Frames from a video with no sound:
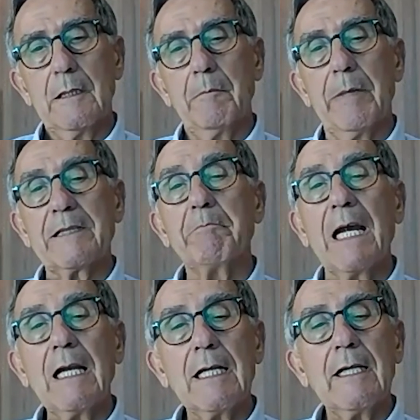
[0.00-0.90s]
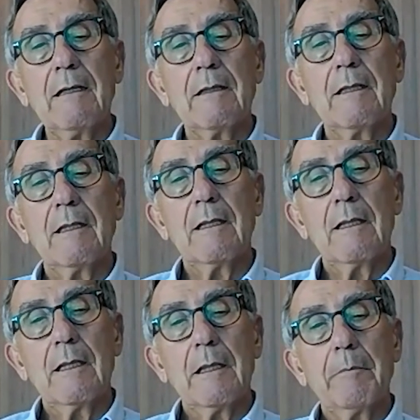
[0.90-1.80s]
but mainly
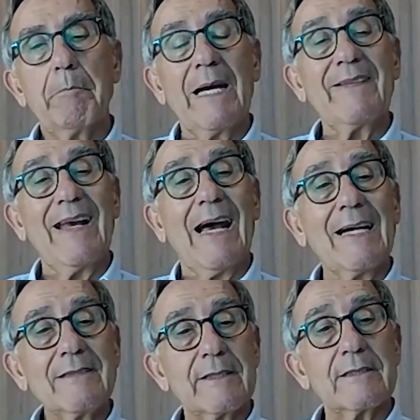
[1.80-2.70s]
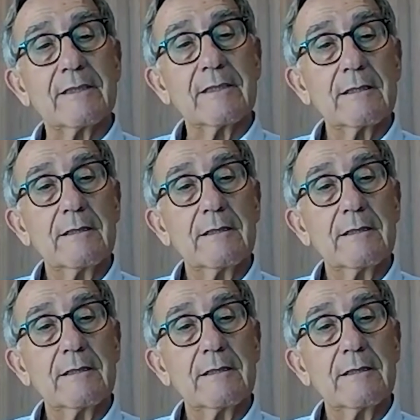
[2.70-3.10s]
by the hundreds